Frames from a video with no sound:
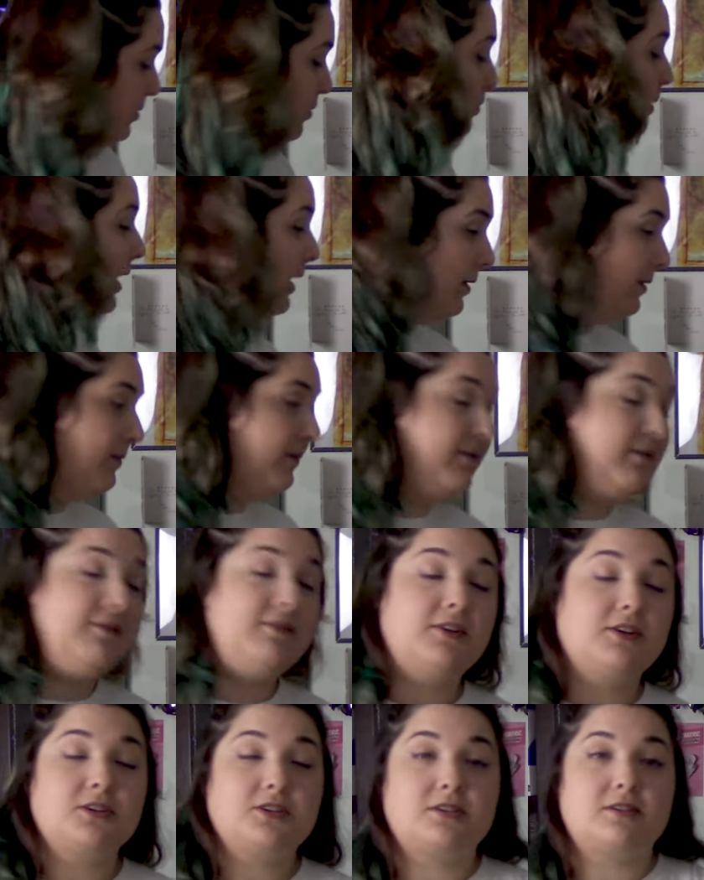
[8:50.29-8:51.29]
Well,
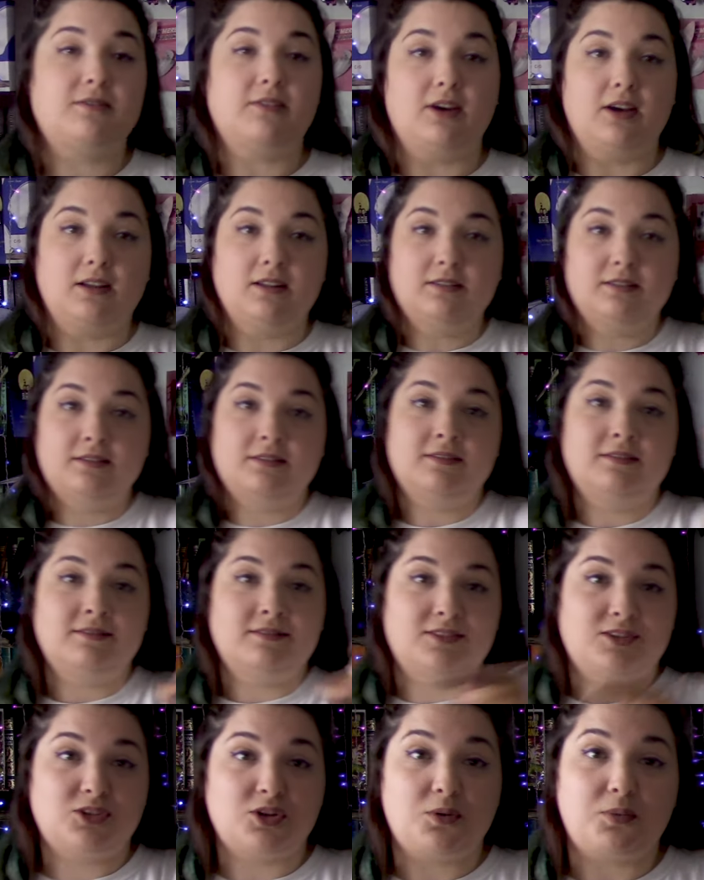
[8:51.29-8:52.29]
first of all,
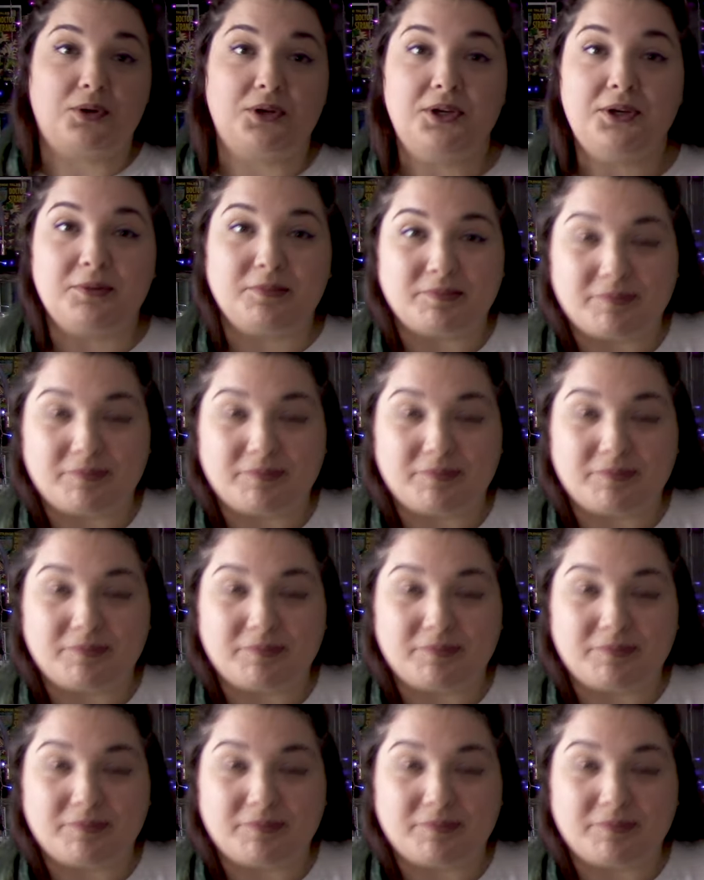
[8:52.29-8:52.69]
so were you.